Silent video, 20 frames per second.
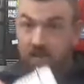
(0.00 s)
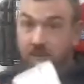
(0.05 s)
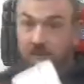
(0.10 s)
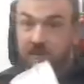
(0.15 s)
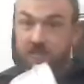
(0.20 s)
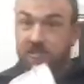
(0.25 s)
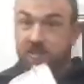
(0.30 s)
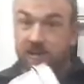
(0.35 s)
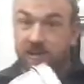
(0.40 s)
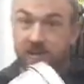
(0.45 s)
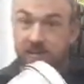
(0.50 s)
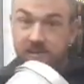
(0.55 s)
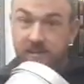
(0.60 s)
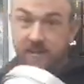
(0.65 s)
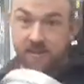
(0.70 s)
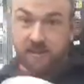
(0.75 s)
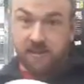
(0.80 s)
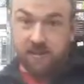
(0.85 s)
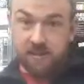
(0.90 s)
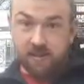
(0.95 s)
And that's your kit.
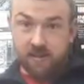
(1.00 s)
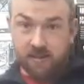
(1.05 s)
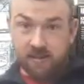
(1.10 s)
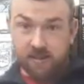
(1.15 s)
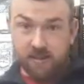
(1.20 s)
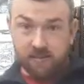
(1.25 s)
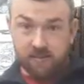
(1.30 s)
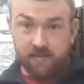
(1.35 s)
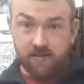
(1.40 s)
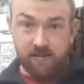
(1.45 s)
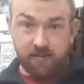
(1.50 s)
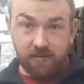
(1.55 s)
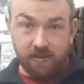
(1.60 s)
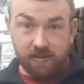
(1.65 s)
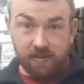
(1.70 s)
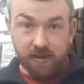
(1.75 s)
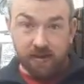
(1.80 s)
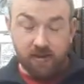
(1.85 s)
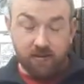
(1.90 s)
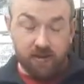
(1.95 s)
And
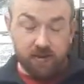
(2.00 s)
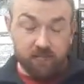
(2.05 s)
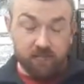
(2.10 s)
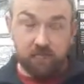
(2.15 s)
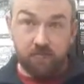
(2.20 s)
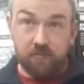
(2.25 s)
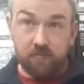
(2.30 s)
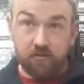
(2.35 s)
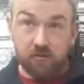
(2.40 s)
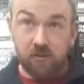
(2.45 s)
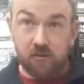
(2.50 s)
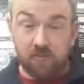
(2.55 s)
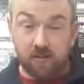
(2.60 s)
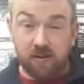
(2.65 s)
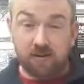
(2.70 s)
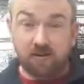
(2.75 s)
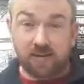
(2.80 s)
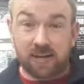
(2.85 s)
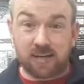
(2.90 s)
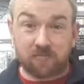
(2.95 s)
they're great. You know,
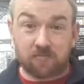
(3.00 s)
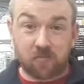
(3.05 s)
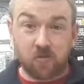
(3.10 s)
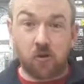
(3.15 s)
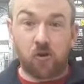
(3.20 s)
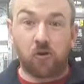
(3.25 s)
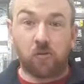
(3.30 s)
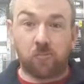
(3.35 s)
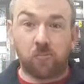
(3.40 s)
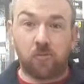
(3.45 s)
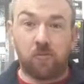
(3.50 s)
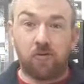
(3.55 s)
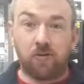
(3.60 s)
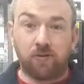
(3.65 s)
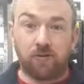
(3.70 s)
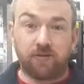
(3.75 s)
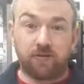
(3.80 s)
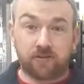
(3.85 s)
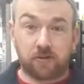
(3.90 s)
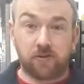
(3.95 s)
that's what I was brought up
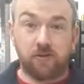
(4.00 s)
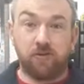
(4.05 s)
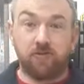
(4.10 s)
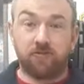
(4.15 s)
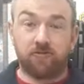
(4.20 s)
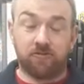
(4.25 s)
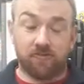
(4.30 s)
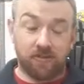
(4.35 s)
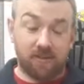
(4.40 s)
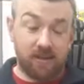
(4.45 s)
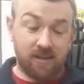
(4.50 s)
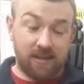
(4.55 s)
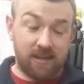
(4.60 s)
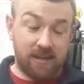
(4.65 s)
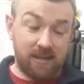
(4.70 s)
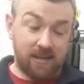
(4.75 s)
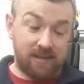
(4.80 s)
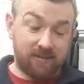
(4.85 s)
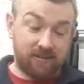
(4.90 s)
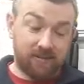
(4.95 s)
on Scouts,
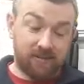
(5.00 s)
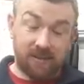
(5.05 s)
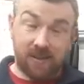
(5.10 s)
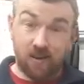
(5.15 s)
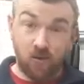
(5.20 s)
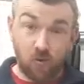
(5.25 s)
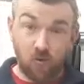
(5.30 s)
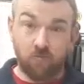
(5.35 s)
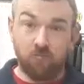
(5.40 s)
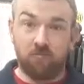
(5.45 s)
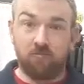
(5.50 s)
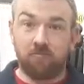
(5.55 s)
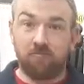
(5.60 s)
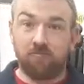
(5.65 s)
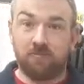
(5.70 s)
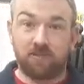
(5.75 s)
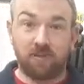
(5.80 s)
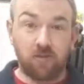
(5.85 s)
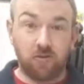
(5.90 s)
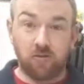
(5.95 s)
and I love them.
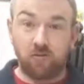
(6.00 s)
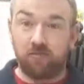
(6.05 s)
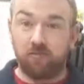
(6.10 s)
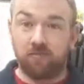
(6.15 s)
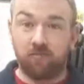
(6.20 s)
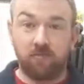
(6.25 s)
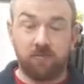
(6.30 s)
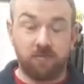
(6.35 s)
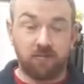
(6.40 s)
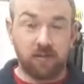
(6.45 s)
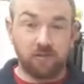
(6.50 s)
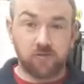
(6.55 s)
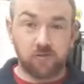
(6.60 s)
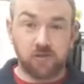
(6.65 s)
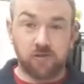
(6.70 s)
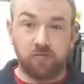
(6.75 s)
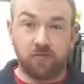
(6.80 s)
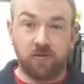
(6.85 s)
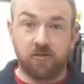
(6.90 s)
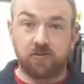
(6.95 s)
Still love them. Still
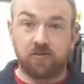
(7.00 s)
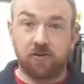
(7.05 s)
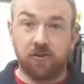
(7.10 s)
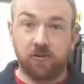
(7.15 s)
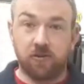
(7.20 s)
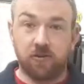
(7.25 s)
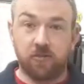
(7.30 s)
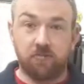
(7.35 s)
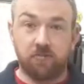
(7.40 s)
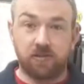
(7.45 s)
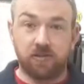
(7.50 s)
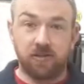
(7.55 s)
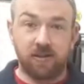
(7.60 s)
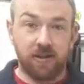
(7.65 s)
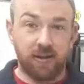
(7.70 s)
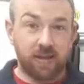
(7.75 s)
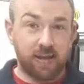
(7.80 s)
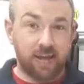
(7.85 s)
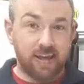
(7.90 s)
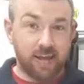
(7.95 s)
use them with our Scout grips.
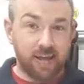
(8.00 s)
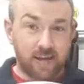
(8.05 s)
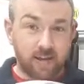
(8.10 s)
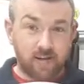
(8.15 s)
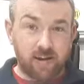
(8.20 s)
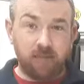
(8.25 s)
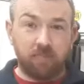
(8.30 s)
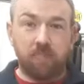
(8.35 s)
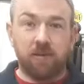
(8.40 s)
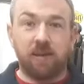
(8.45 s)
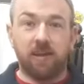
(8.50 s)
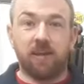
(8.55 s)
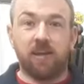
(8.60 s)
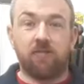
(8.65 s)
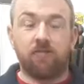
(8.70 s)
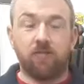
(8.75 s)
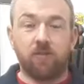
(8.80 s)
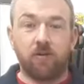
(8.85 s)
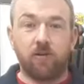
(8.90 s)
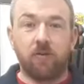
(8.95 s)
Great bit of
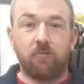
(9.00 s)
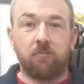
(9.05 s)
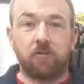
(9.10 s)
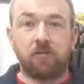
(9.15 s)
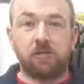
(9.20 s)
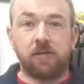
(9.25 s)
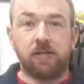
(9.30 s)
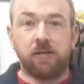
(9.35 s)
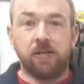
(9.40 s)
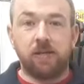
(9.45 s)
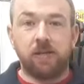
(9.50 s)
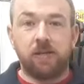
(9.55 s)
kit for grips.